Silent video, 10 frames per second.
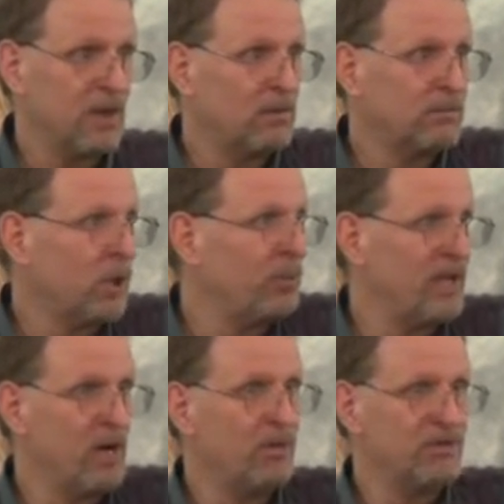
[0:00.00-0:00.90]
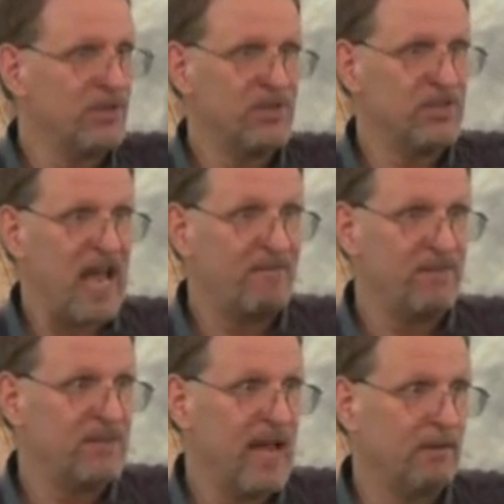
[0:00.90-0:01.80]
Don't be going to the staff
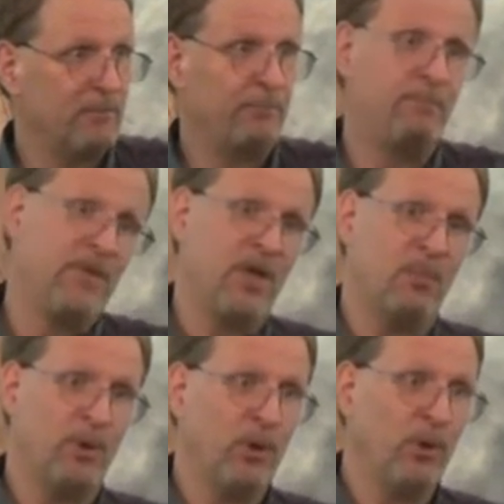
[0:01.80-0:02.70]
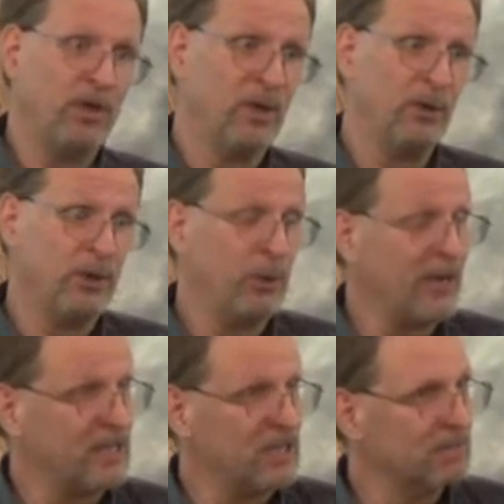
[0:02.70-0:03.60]
and saying, you know, boo-hoo and hoo and
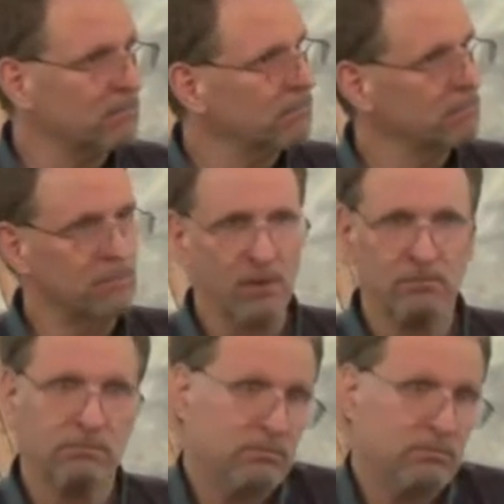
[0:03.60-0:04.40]
hooey. Just don't.